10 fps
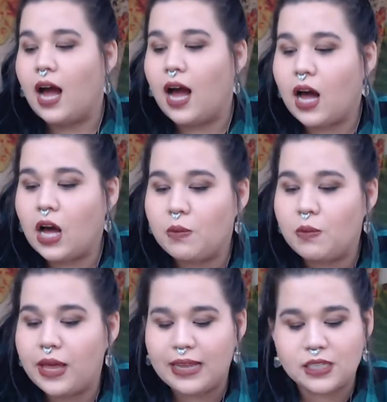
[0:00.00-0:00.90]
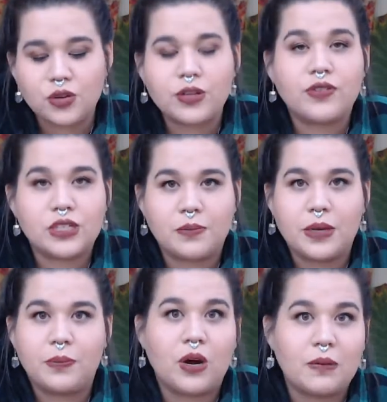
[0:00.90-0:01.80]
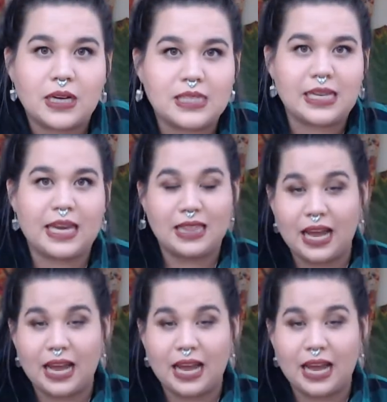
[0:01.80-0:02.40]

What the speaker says: And that's only for some people. I'm not saying